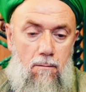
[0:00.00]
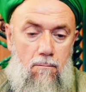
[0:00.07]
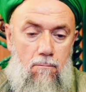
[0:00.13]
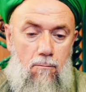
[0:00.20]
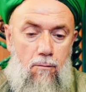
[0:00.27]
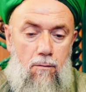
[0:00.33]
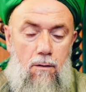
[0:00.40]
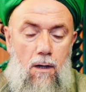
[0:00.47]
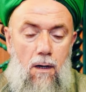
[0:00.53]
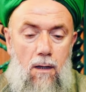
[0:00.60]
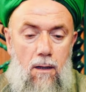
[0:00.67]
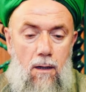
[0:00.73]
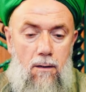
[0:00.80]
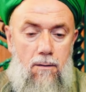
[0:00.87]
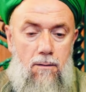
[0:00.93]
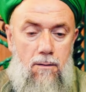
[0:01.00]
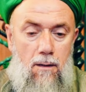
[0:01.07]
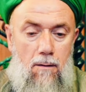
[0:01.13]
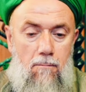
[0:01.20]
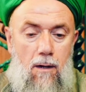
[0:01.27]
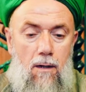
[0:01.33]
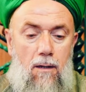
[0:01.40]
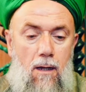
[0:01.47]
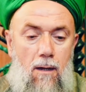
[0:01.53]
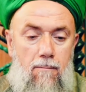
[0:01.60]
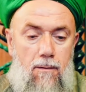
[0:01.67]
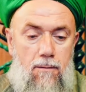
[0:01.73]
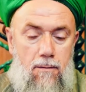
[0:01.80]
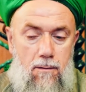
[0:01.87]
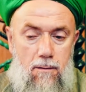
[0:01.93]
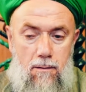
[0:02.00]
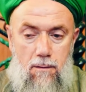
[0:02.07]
burada Allah'ın izniyle barınamaz.